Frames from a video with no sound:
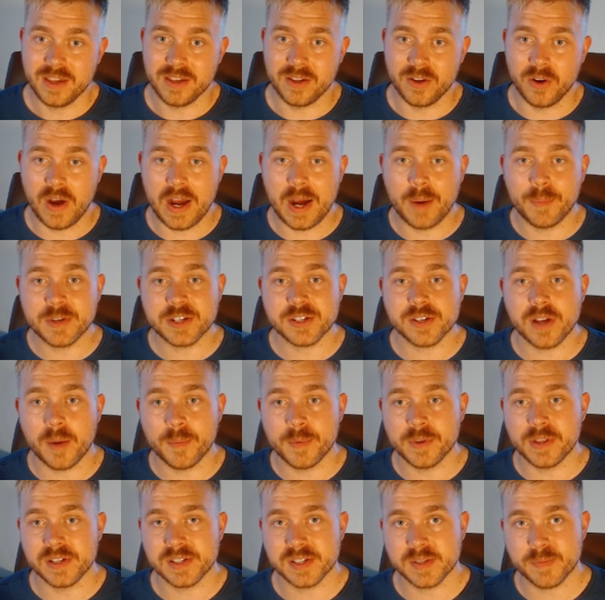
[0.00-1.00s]
How much time are
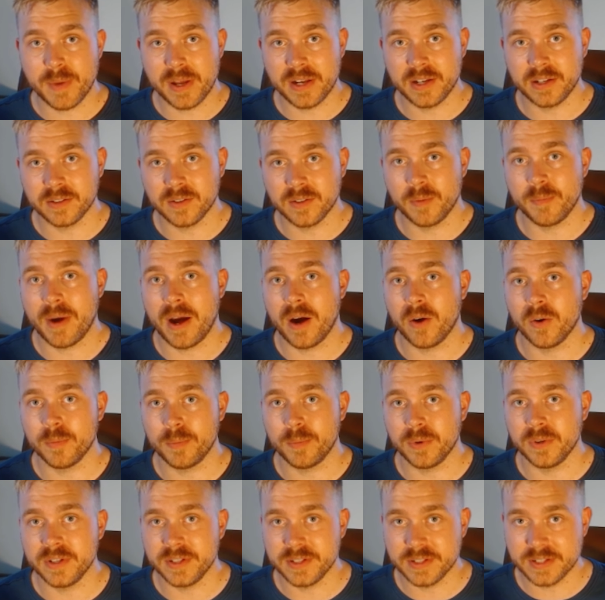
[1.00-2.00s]
they spending on
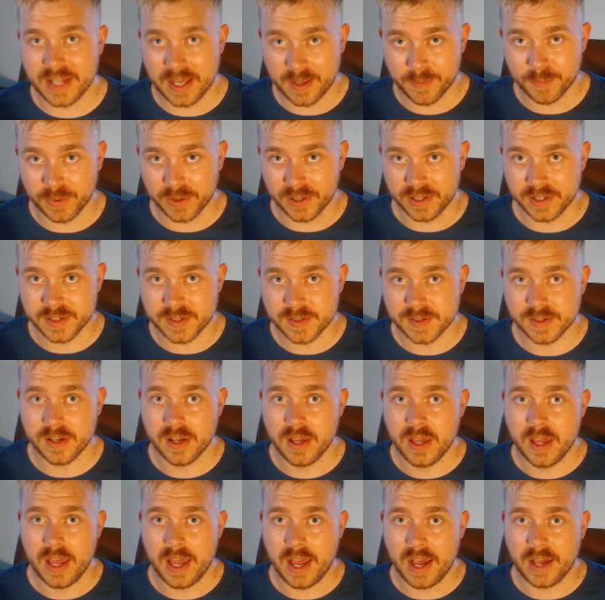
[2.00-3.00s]
PowerPoint templates
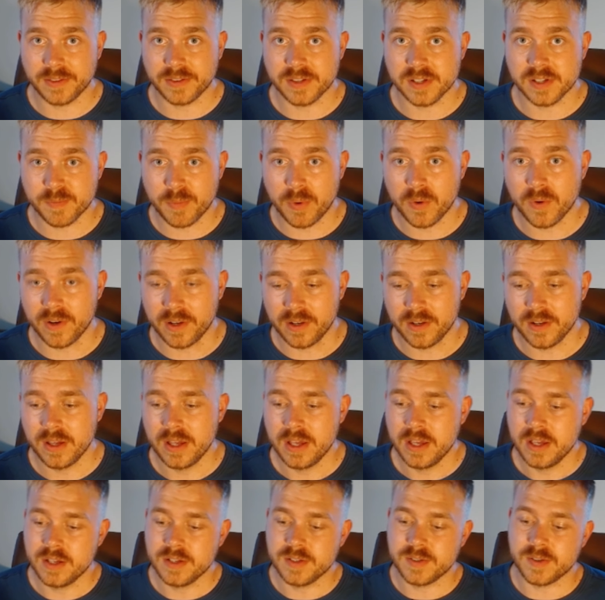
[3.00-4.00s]
at this point?
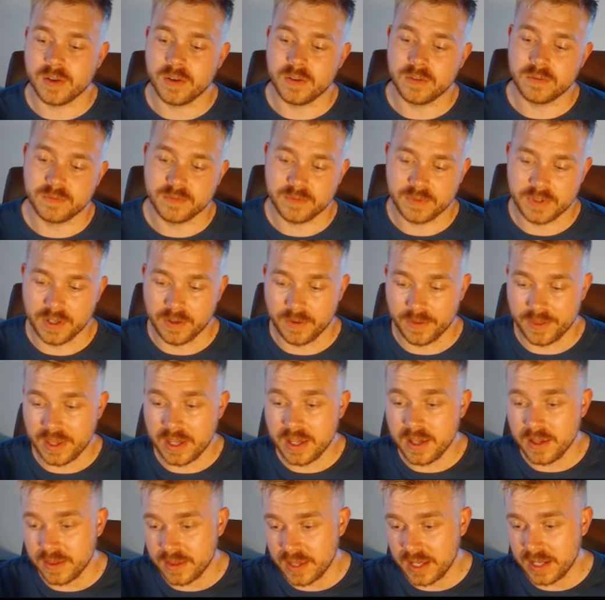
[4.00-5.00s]
So,
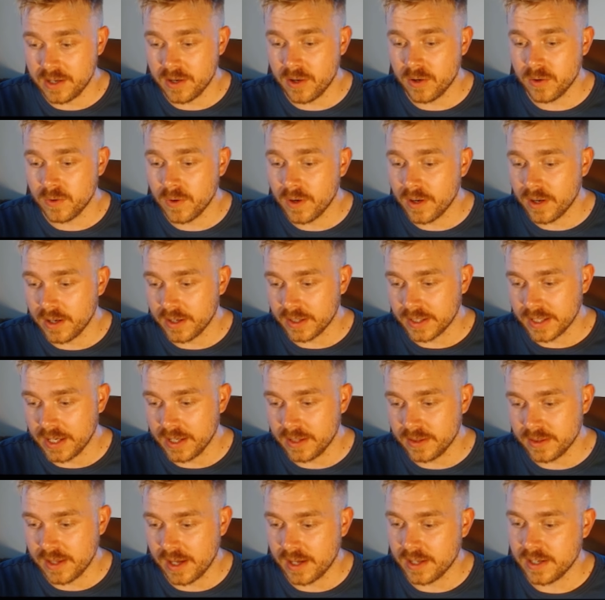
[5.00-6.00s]
they note
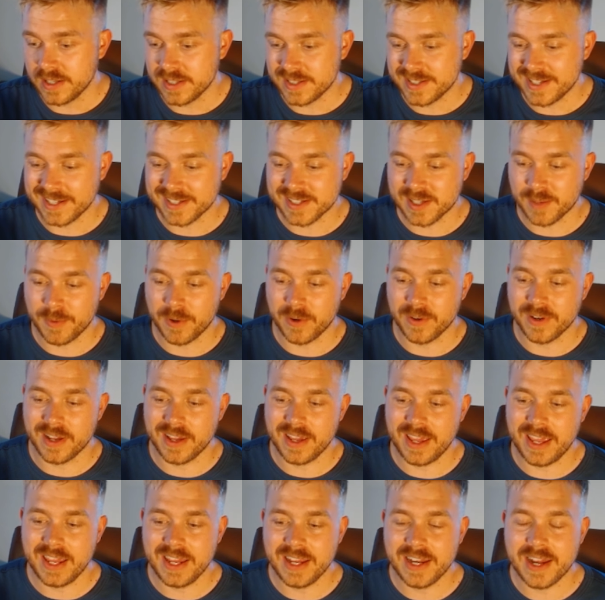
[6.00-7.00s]
again that it takes about
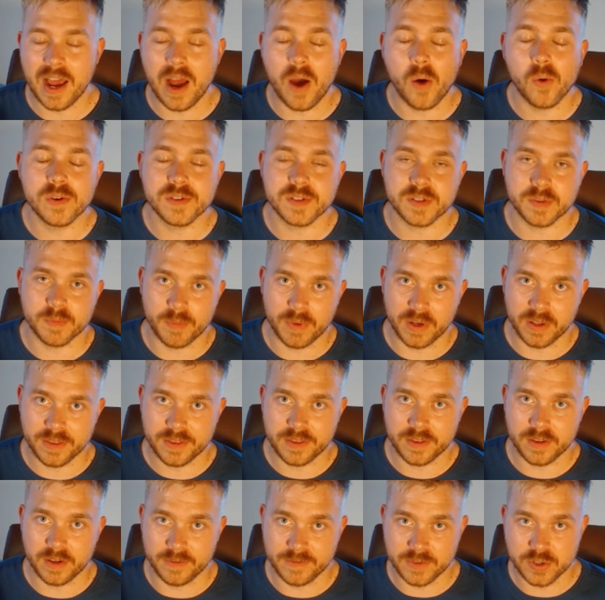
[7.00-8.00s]
8 hours a
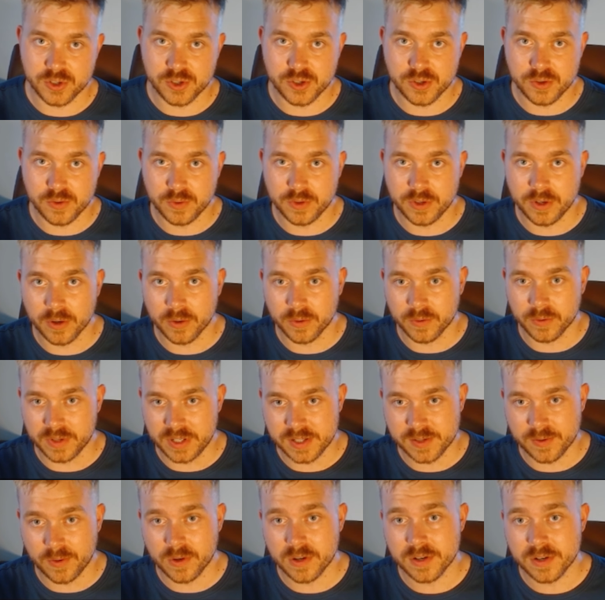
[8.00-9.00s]
month of a junior
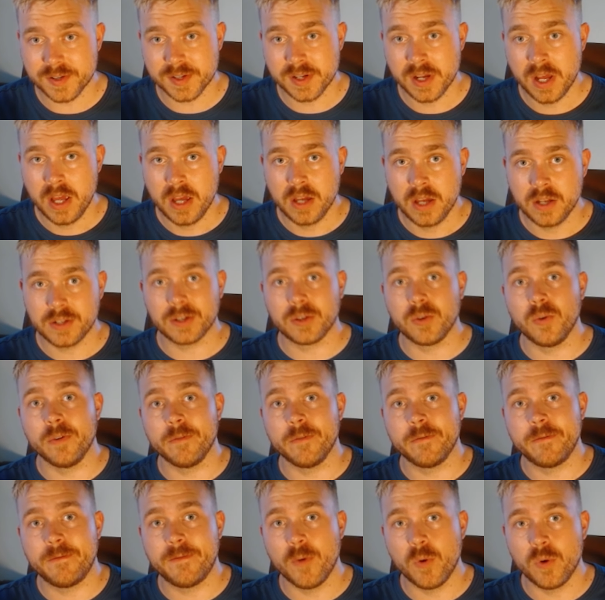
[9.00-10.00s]
resource to go and
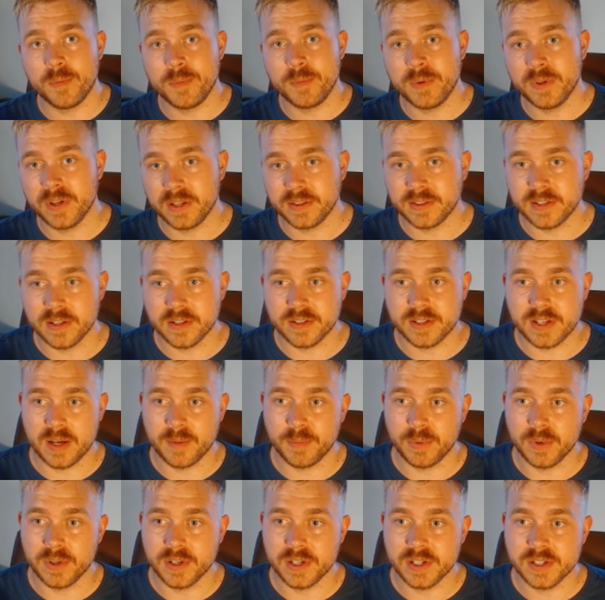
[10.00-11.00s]
formulate their
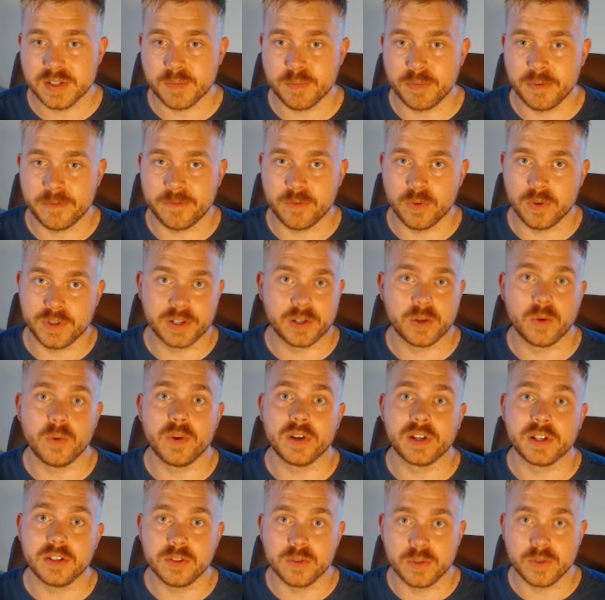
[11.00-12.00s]
templates before they're
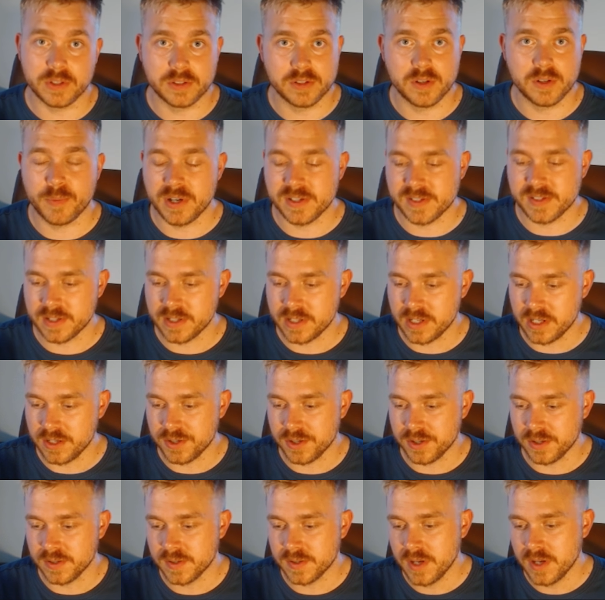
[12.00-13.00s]
going and doing their
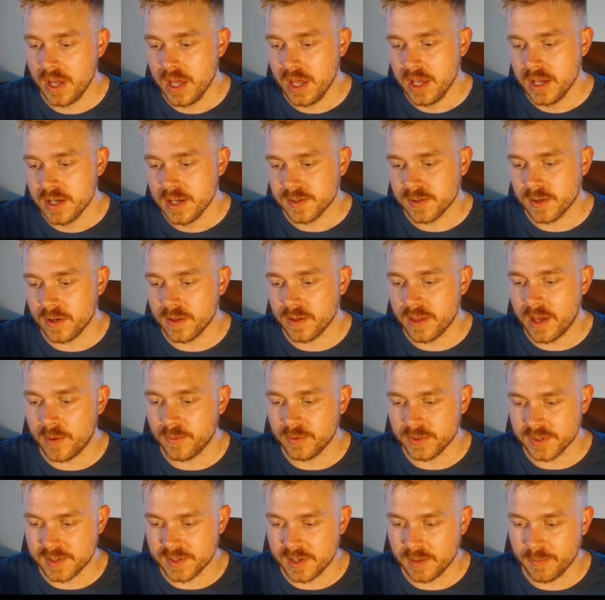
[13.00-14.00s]
presentations. So that
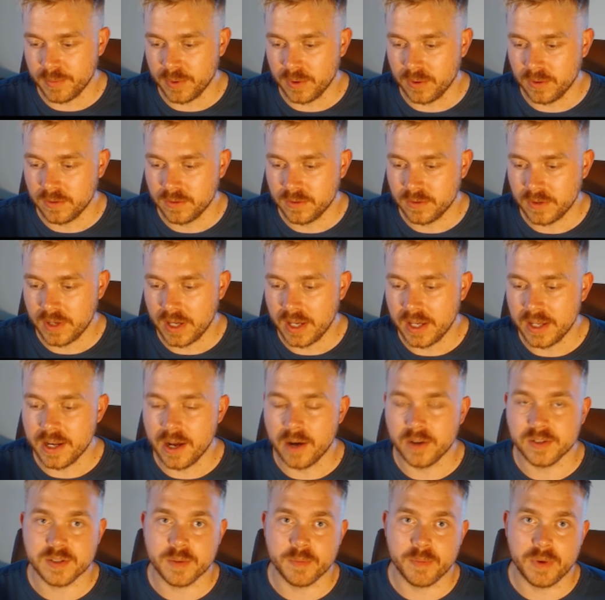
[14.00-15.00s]
one's simple, 8
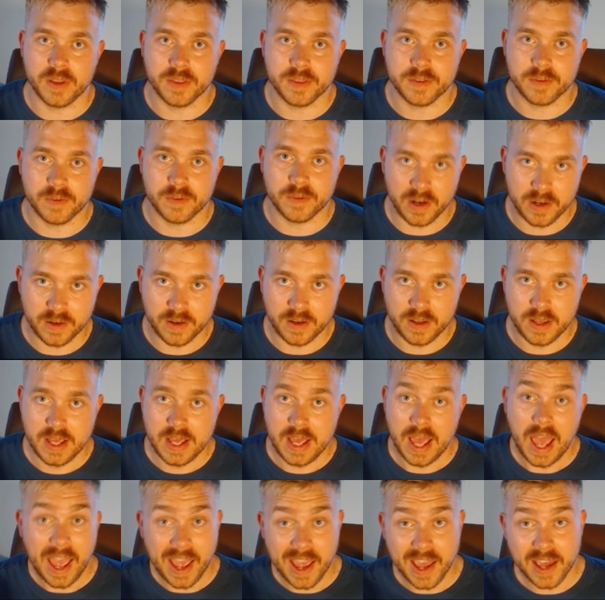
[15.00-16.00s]
hours a month, right?
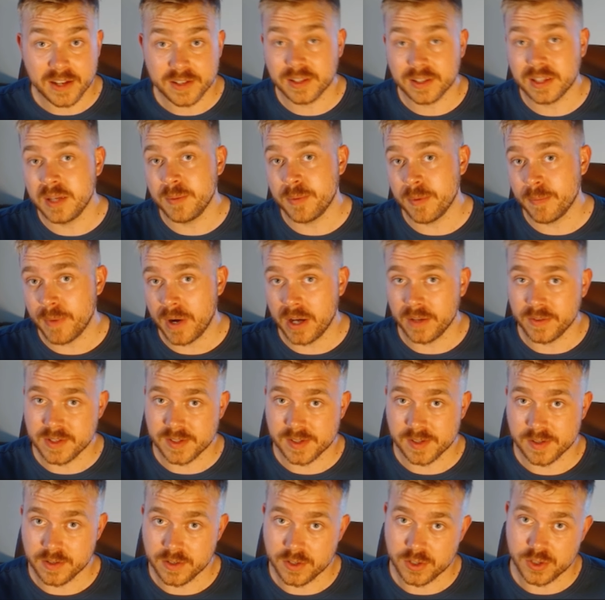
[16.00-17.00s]
And keep in mind, this
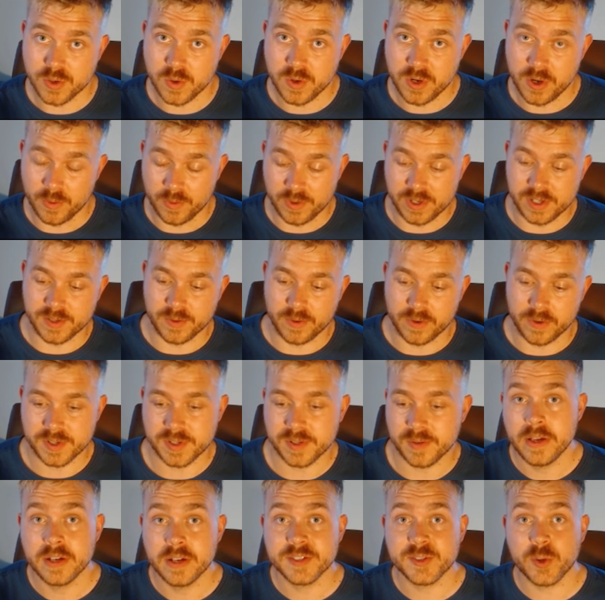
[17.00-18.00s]
is a junior
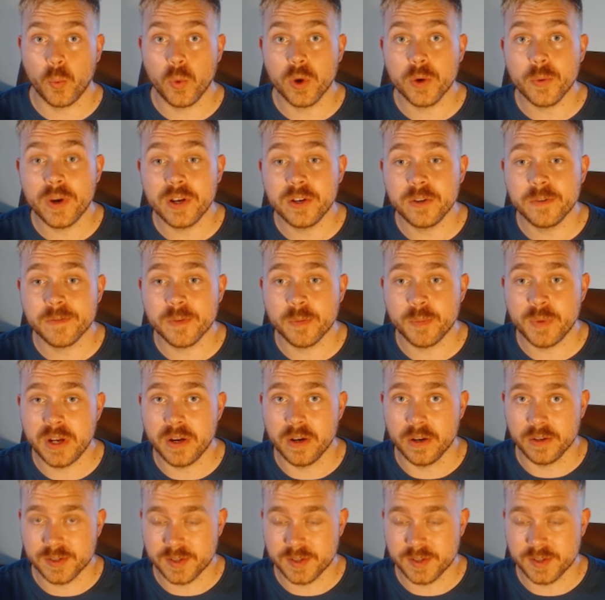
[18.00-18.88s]
resource. So what do I do from here?